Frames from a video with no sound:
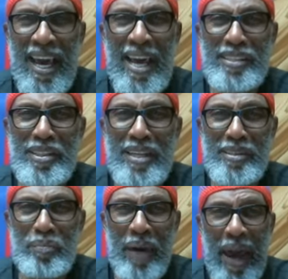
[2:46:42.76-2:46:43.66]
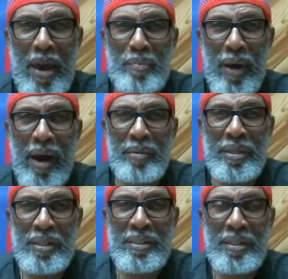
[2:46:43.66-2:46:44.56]
that's that's the buying power
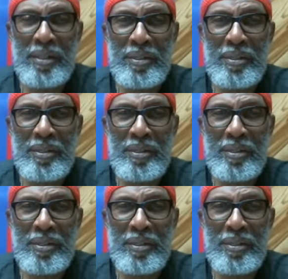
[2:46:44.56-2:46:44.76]
of the,